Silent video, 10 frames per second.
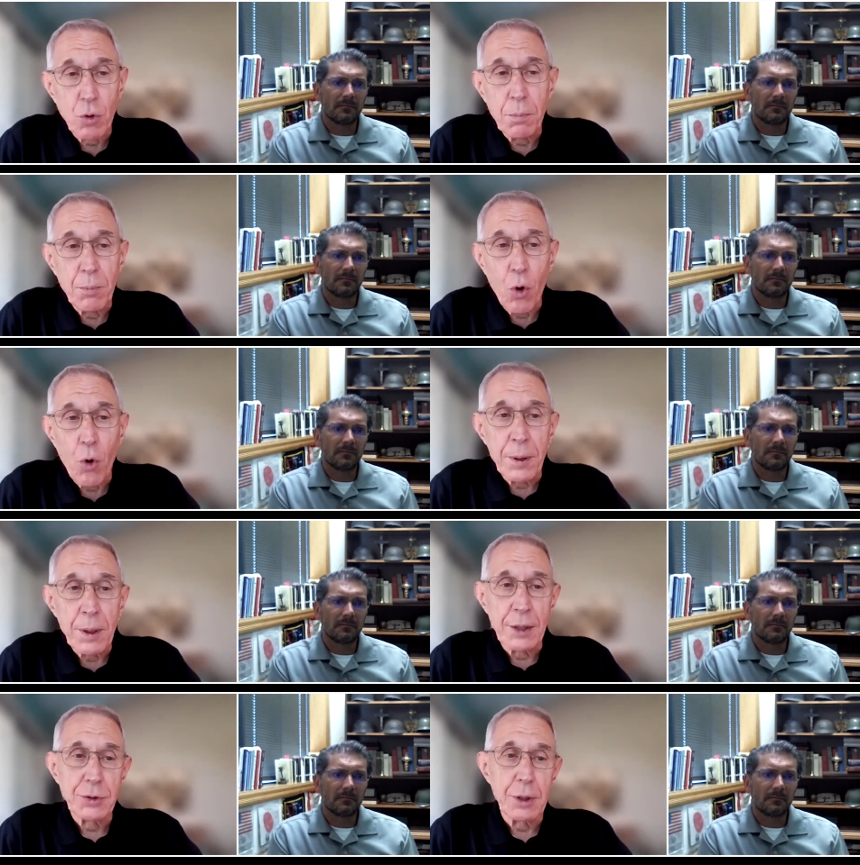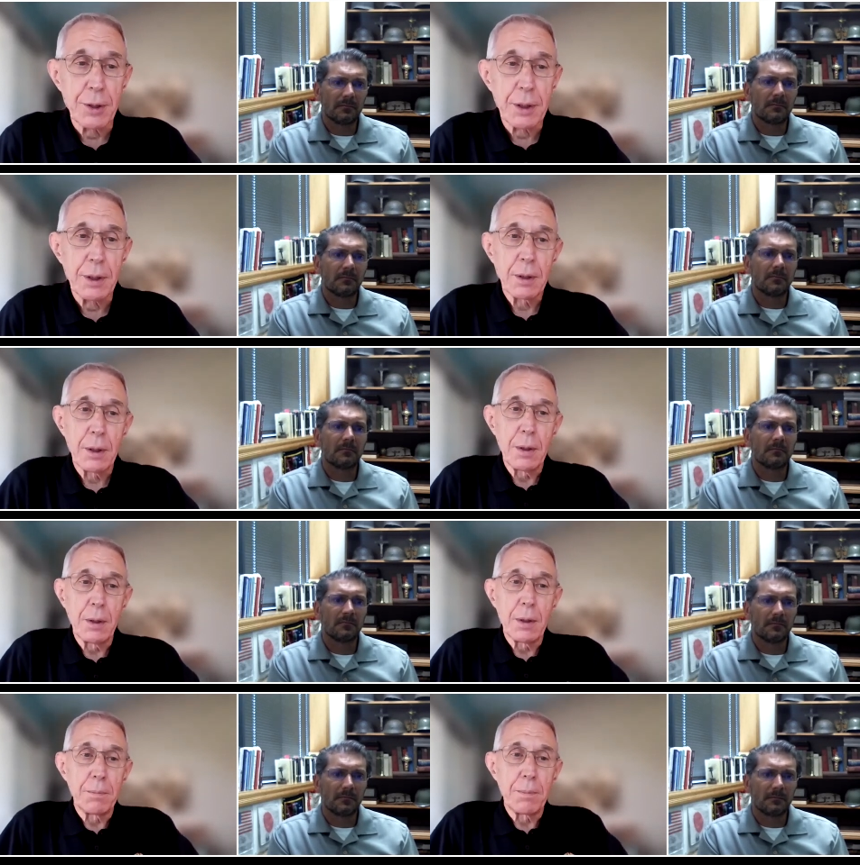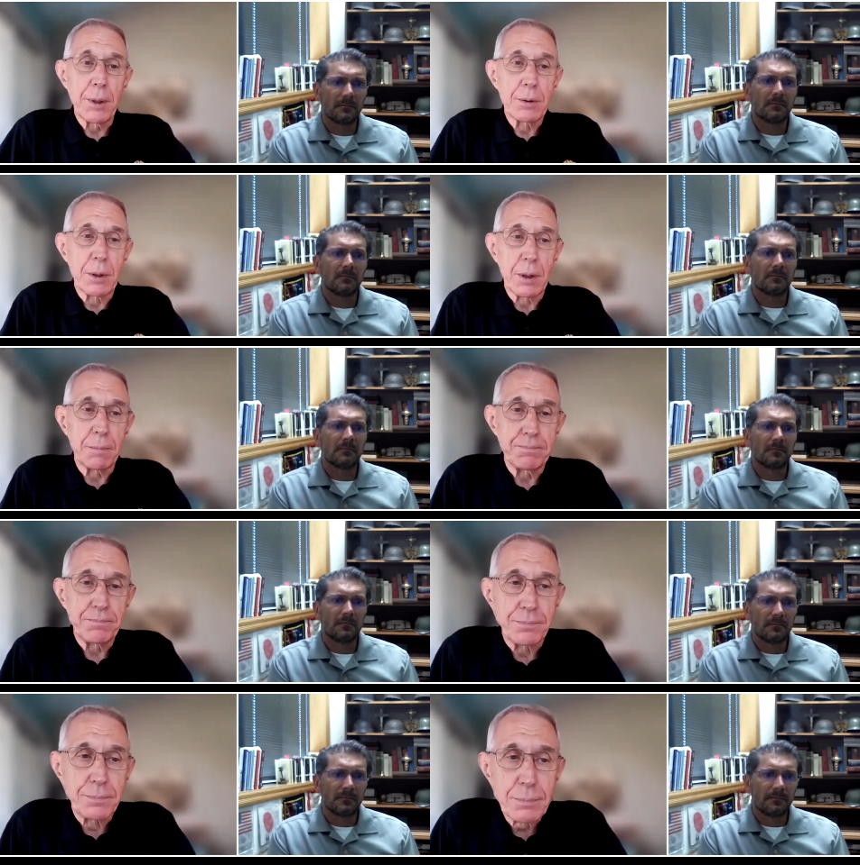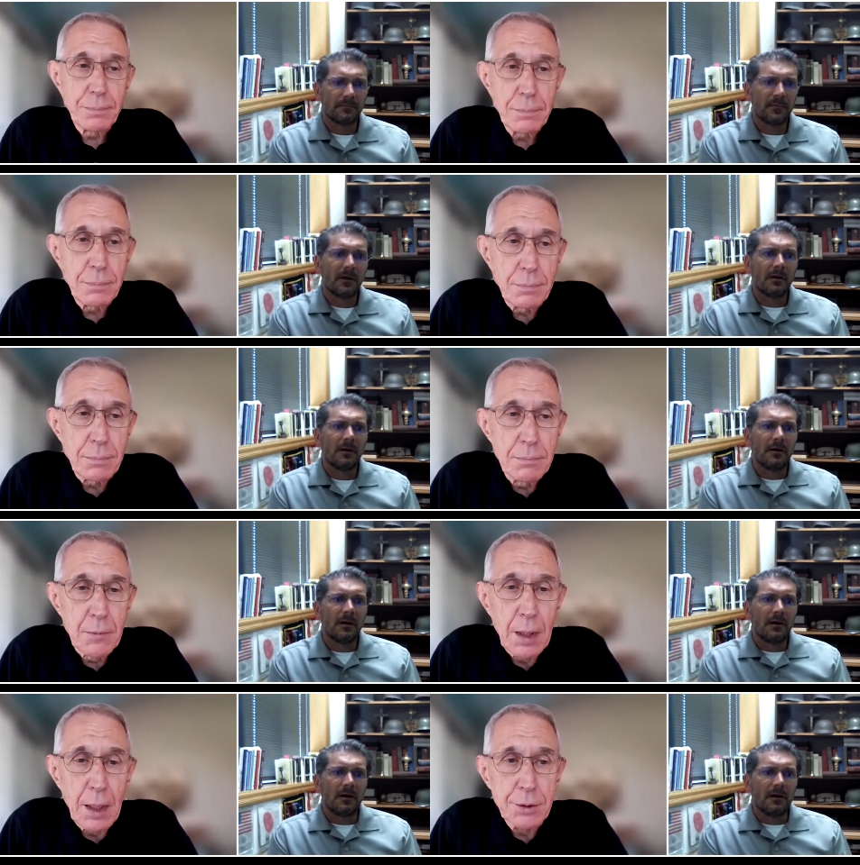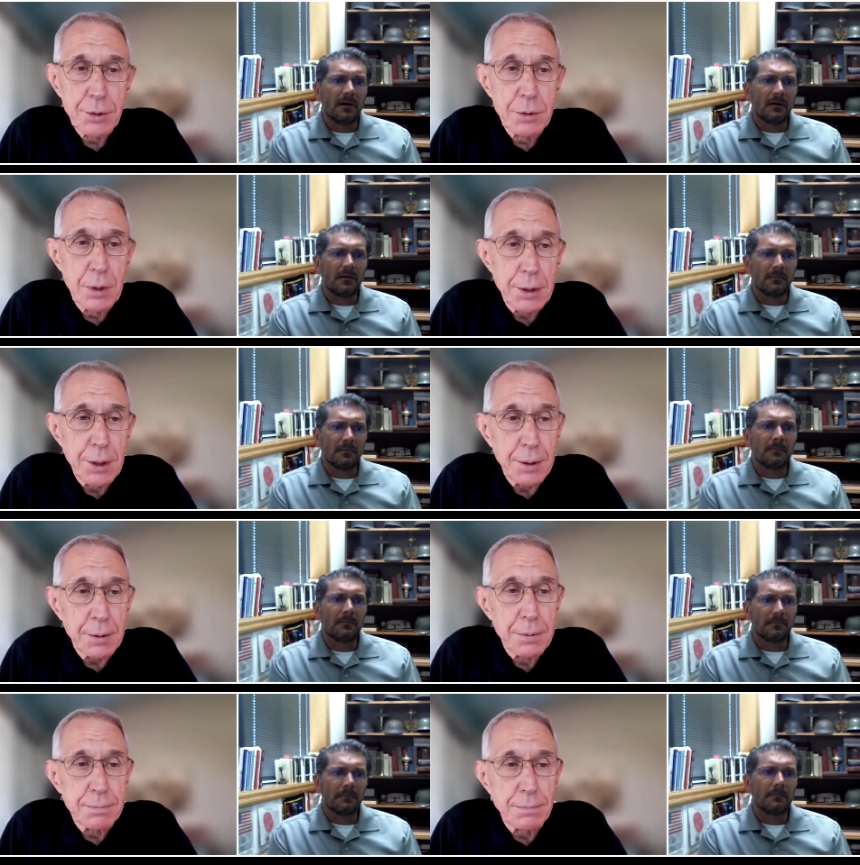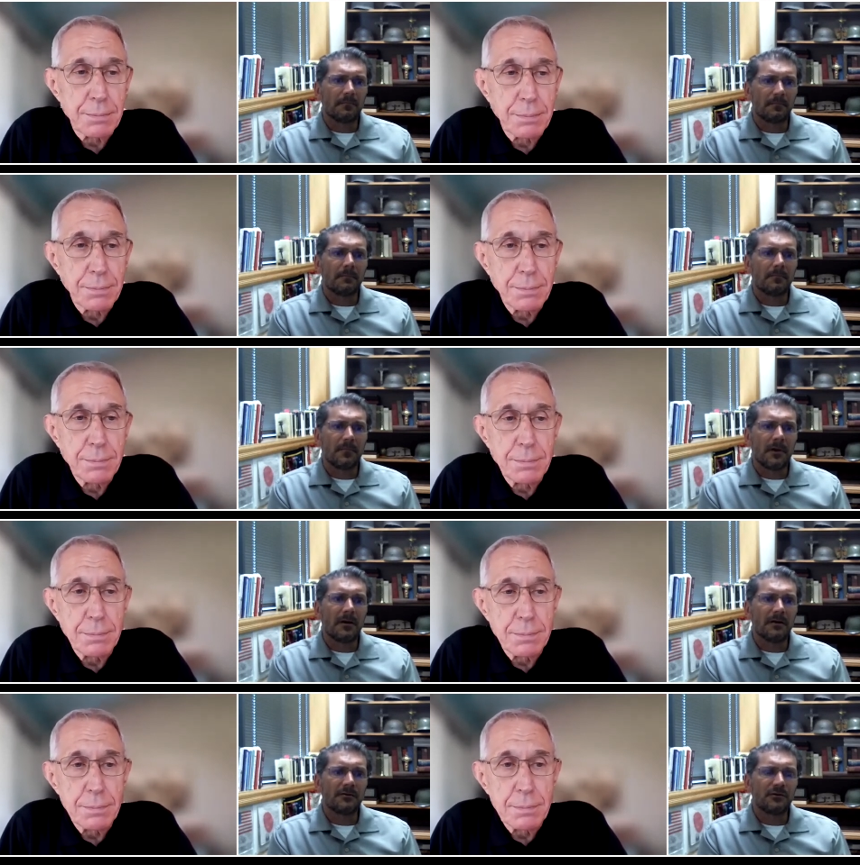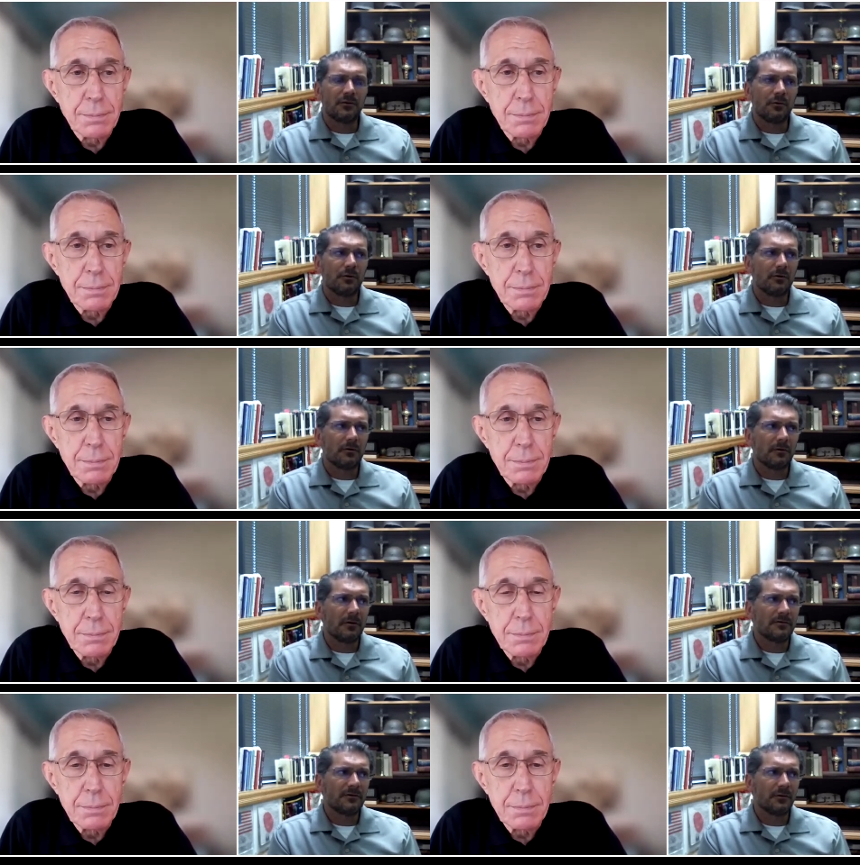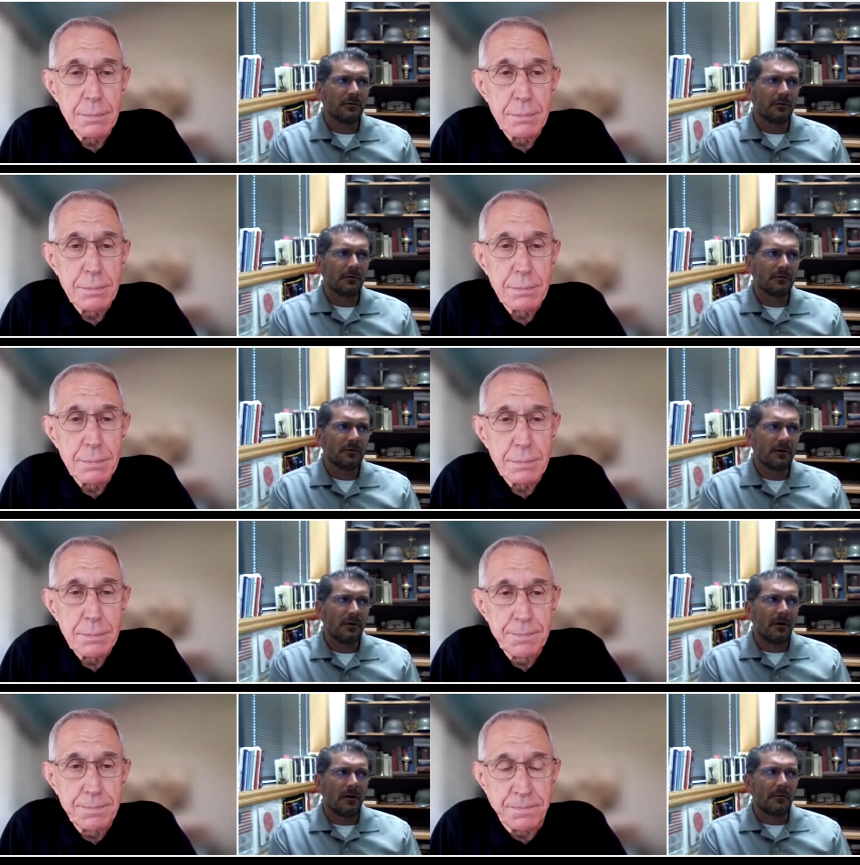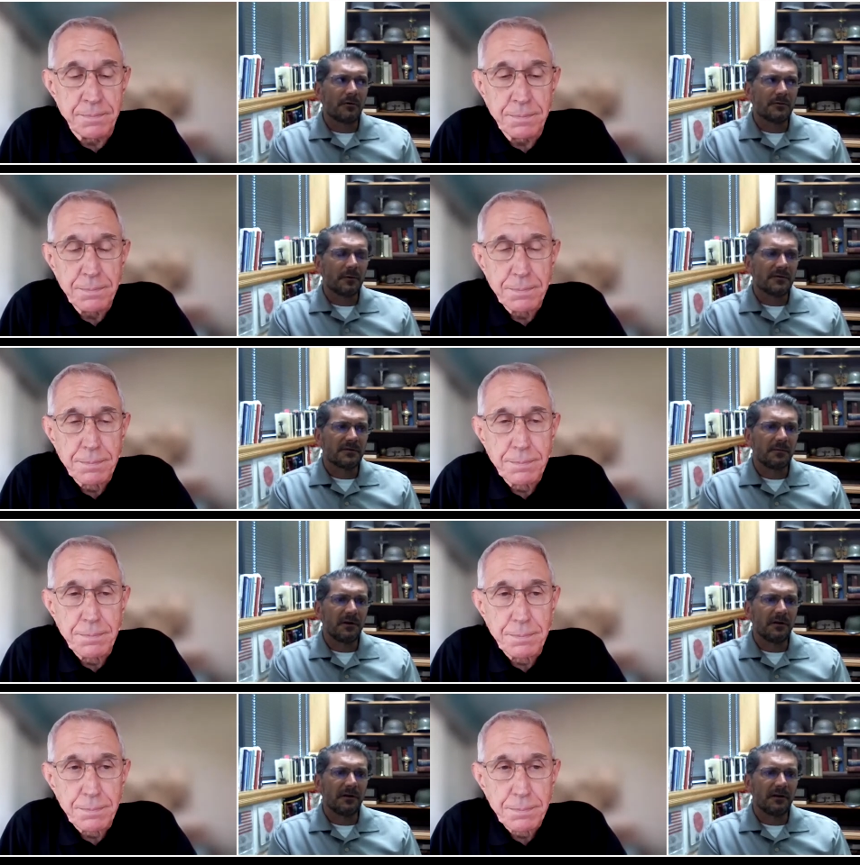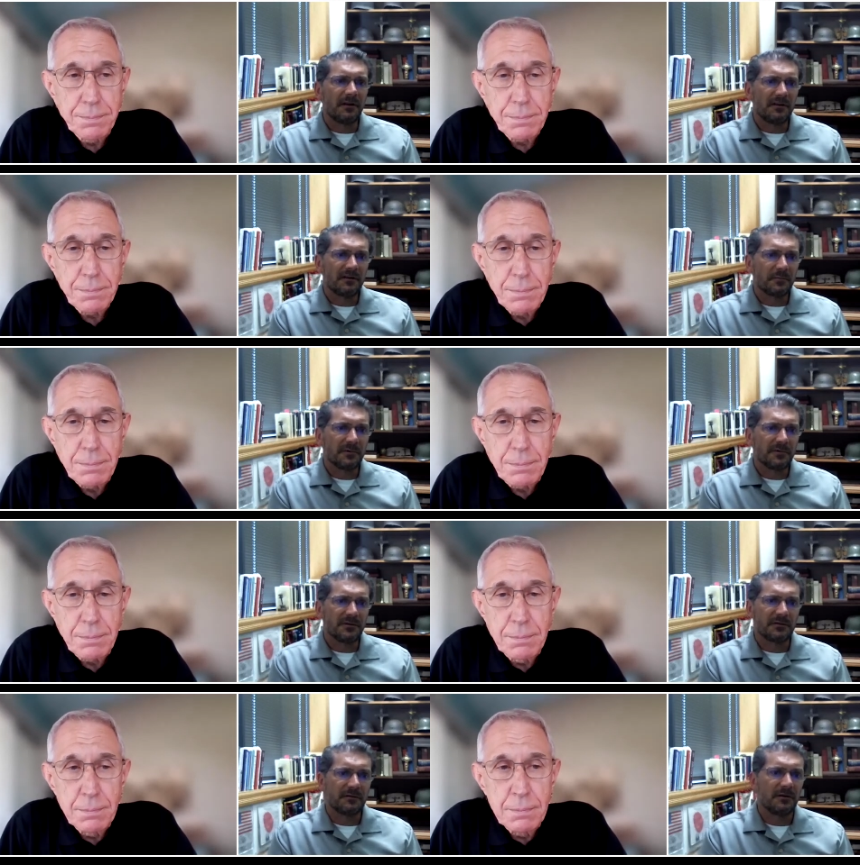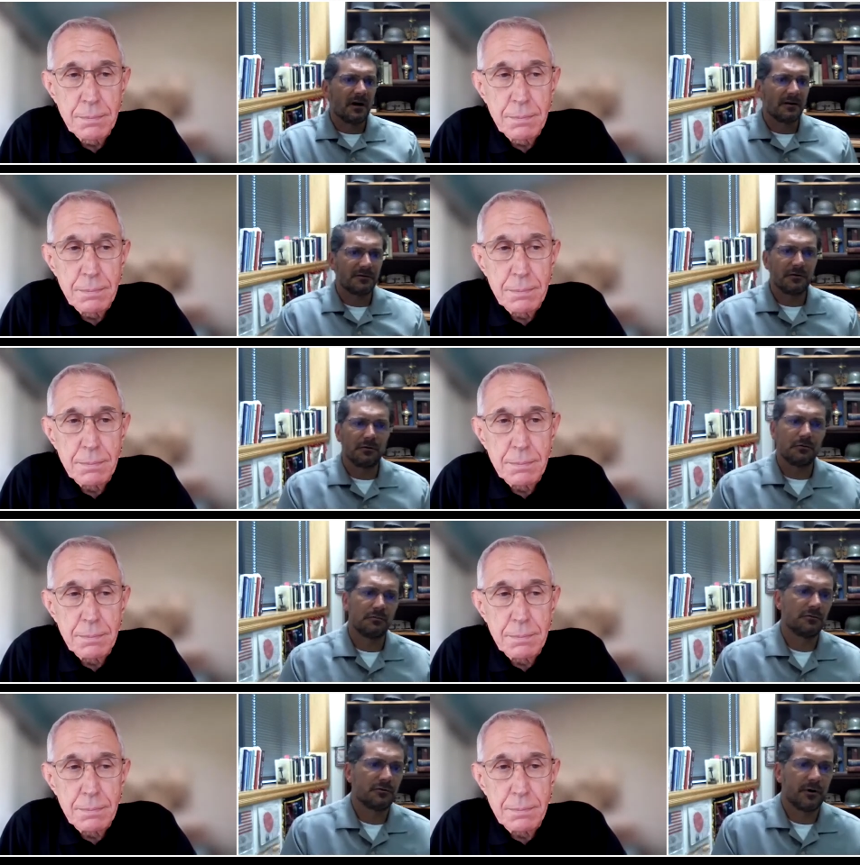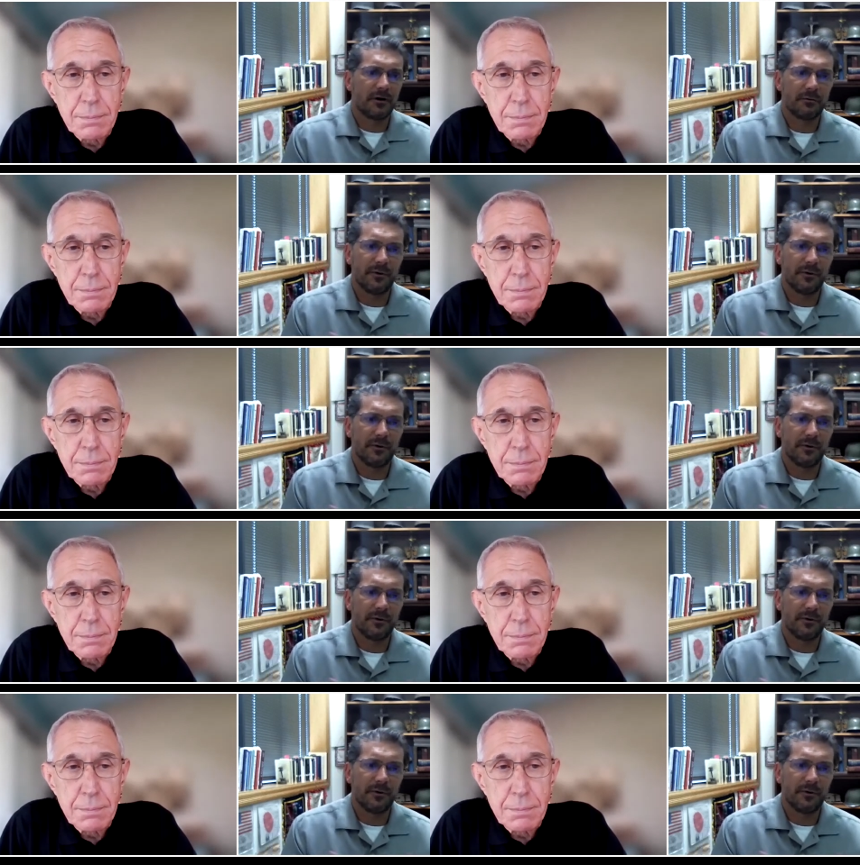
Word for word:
Speaker 1: open, open hostility, but um, I just, I didn't.
Speaker 2: And is your, is your responsibility in this position not to try to